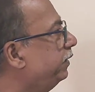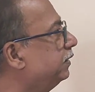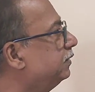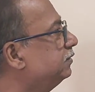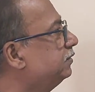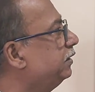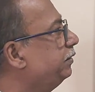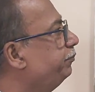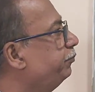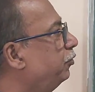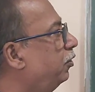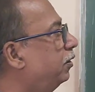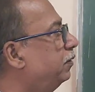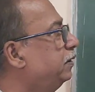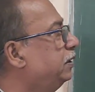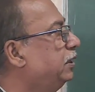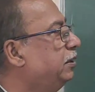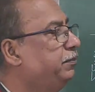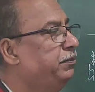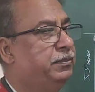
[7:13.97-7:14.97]
interesting
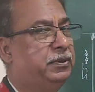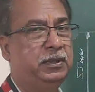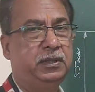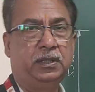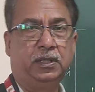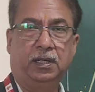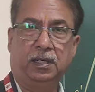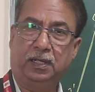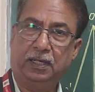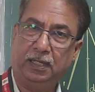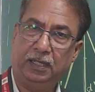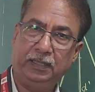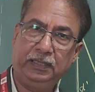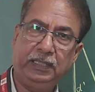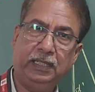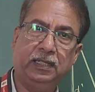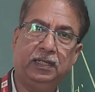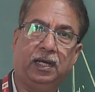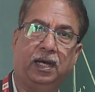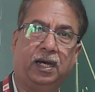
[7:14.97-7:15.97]
problem
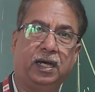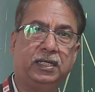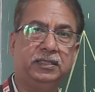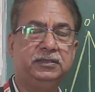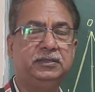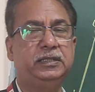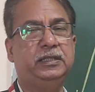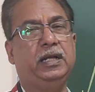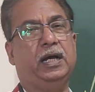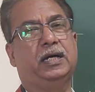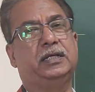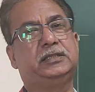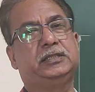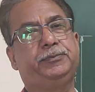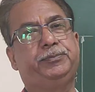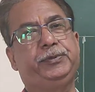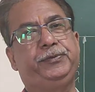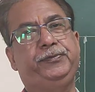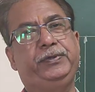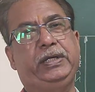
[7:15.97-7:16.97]
earlier asked in
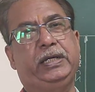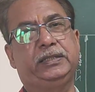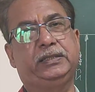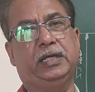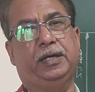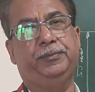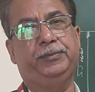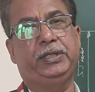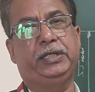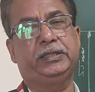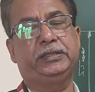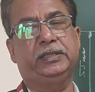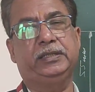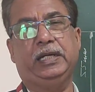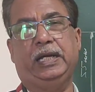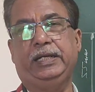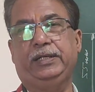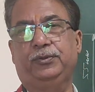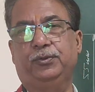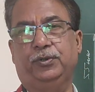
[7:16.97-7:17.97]
RGPV examination.
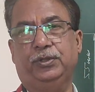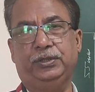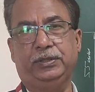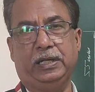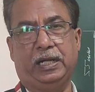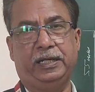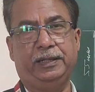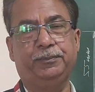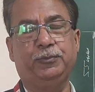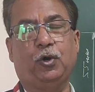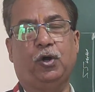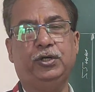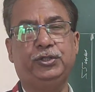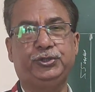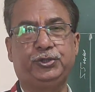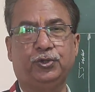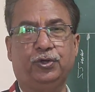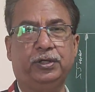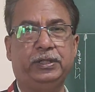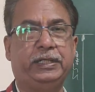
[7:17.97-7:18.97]
I am not
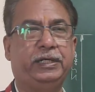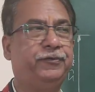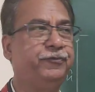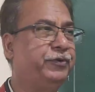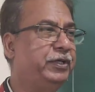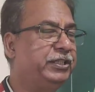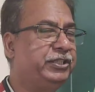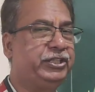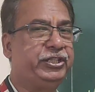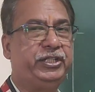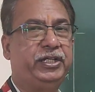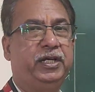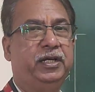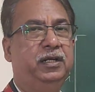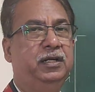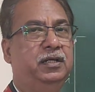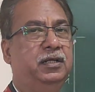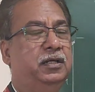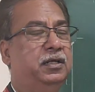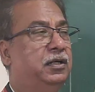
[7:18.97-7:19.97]
sure in which
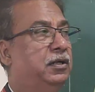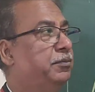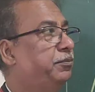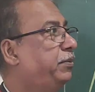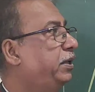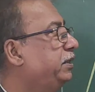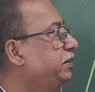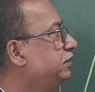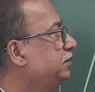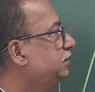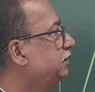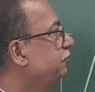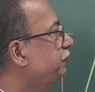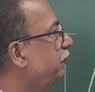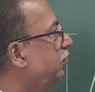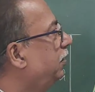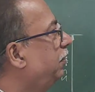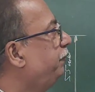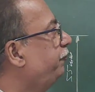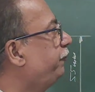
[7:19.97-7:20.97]
year, but this is
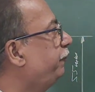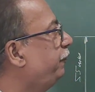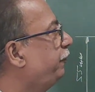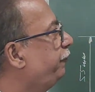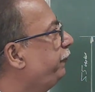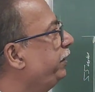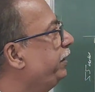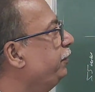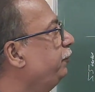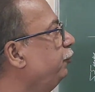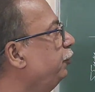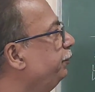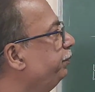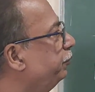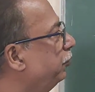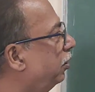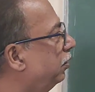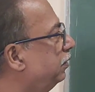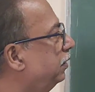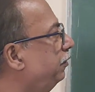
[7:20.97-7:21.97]
one of very good
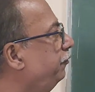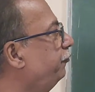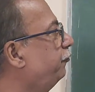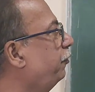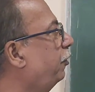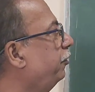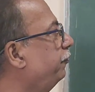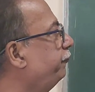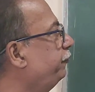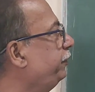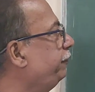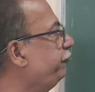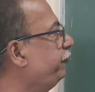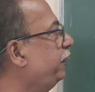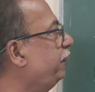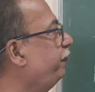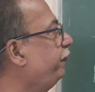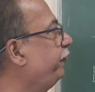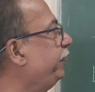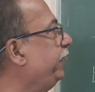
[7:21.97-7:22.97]
problem what we
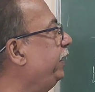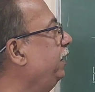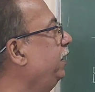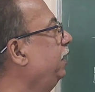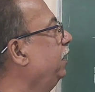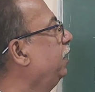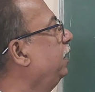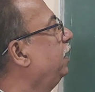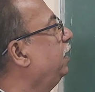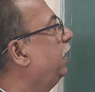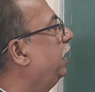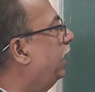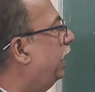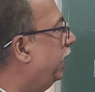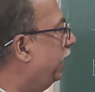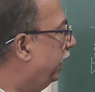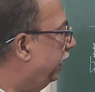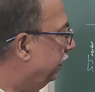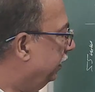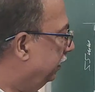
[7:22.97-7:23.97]
will feel,
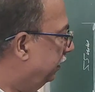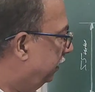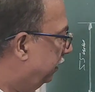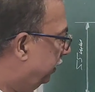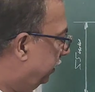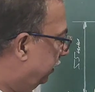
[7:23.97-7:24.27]
and